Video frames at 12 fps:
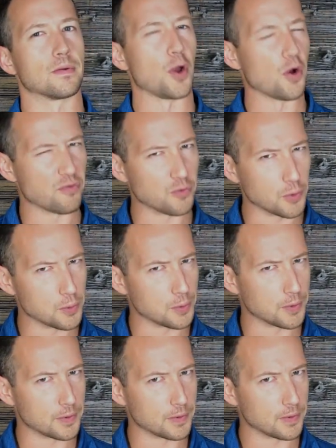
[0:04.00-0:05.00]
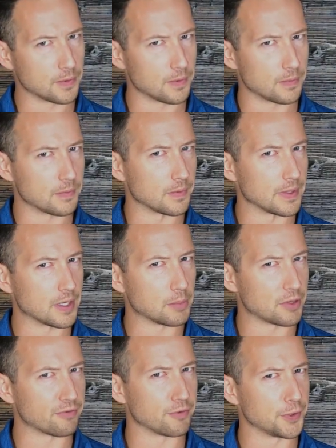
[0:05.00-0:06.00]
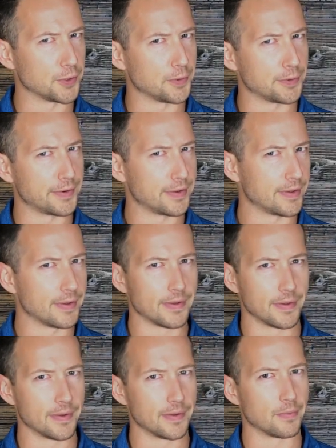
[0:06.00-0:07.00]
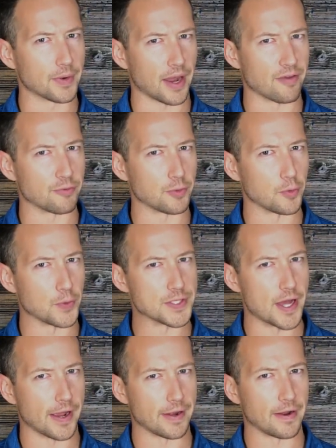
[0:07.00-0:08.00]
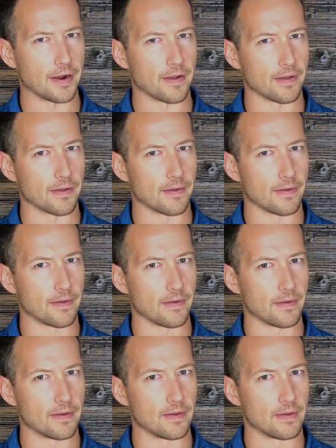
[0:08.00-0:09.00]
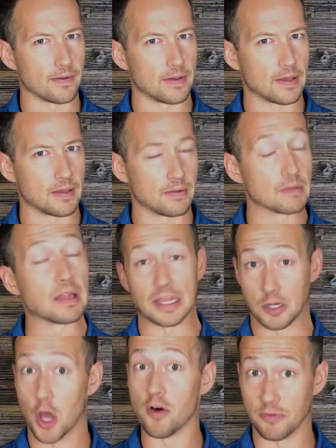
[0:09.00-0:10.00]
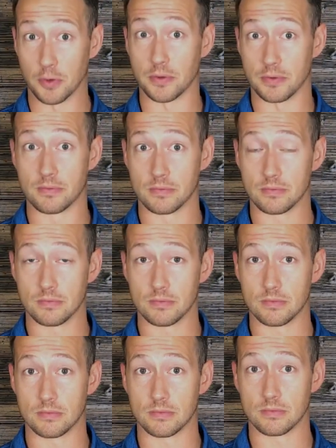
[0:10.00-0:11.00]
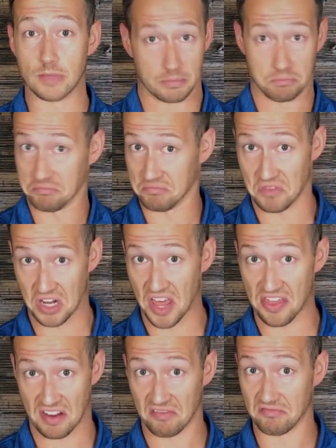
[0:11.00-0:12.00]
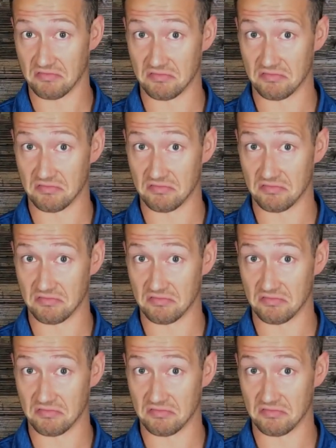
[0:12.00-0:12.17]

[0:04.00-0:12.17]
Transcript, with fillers: no food, a little bit of food. What kind of food are we talking here? Like, no food. nothing.